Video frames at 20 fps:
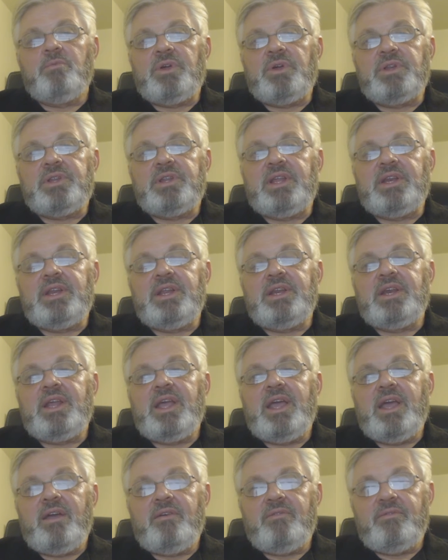But they didn't
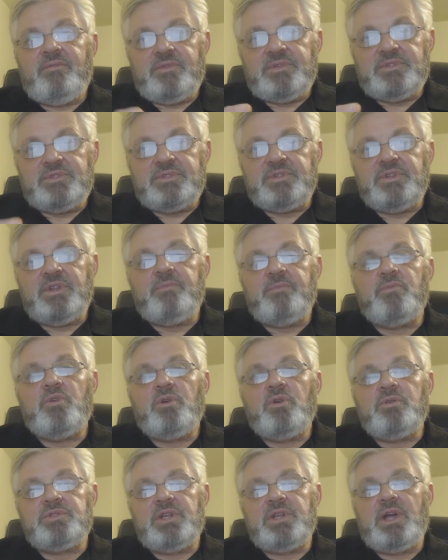have Slim
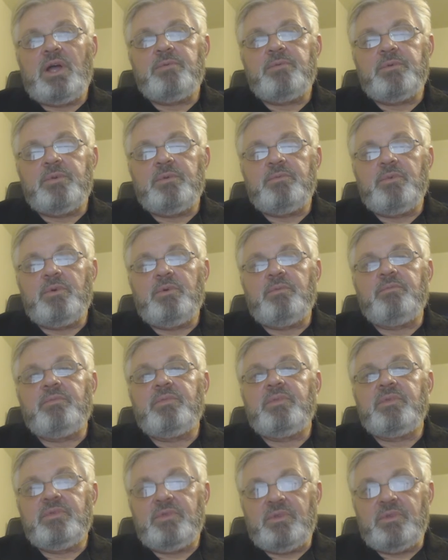Roast Optimum,